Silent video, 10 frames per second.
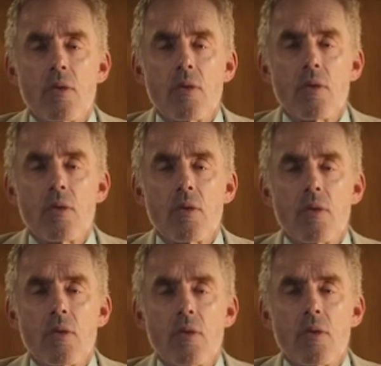
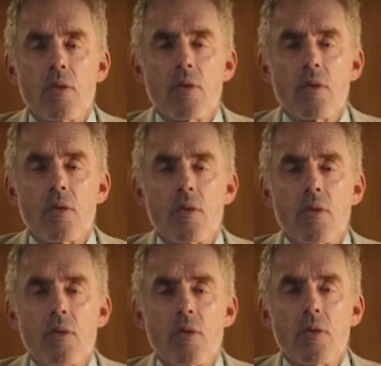
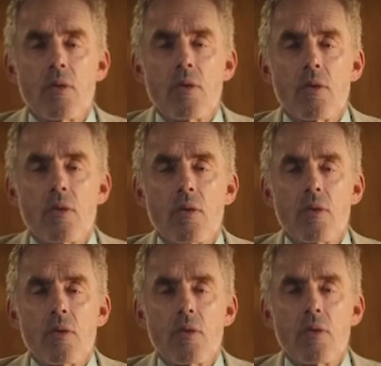
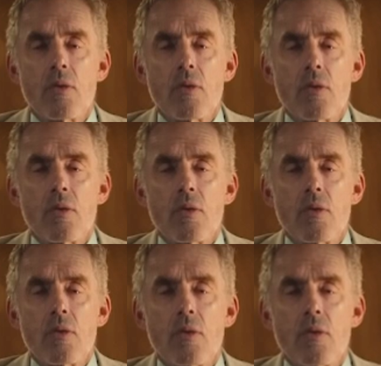
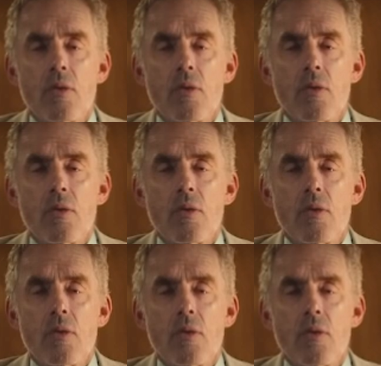
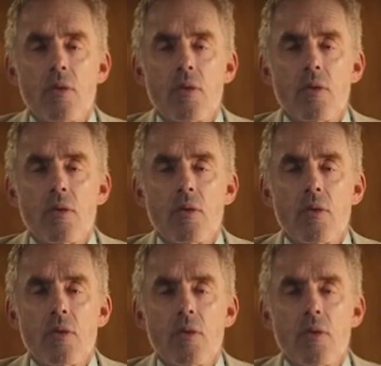
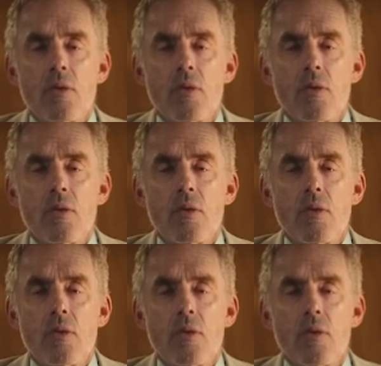
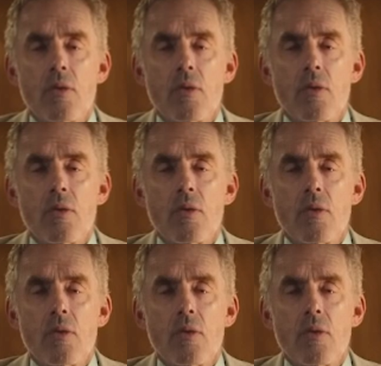No words are spoken by the person on screen.